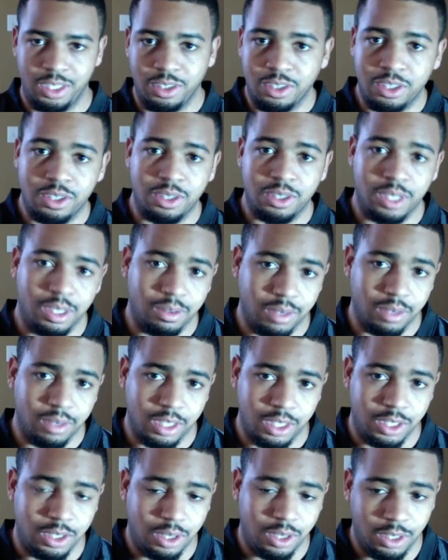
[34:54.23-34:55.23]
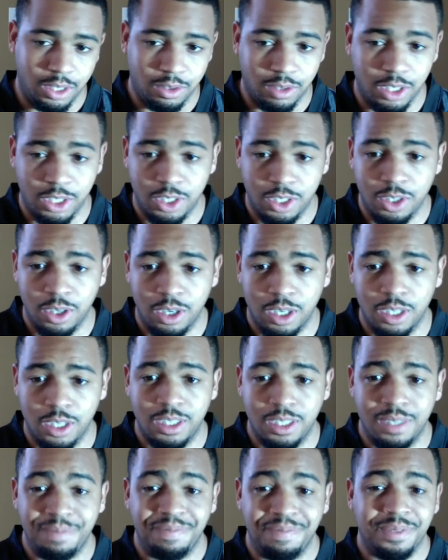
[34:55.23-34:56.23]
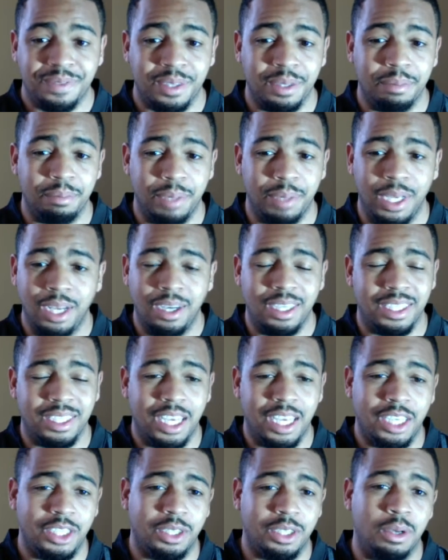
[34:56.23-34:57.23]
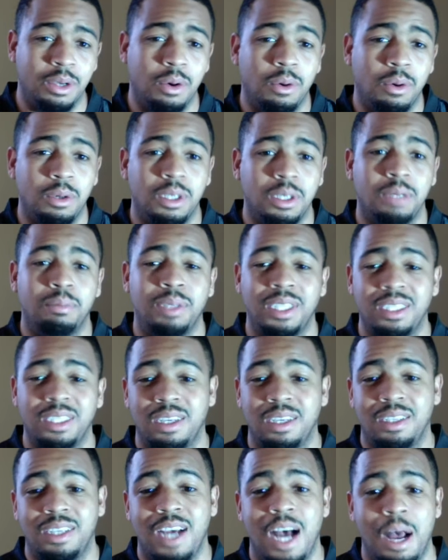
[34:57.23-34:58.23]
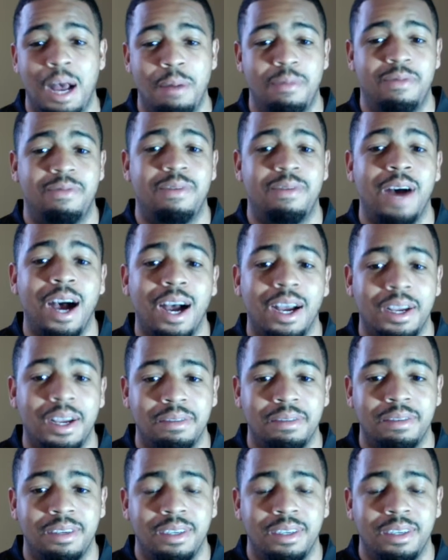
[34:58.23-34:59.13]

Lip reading: Let's just look at rushing yards. Rushing yards, Bell has actually only been in the top 5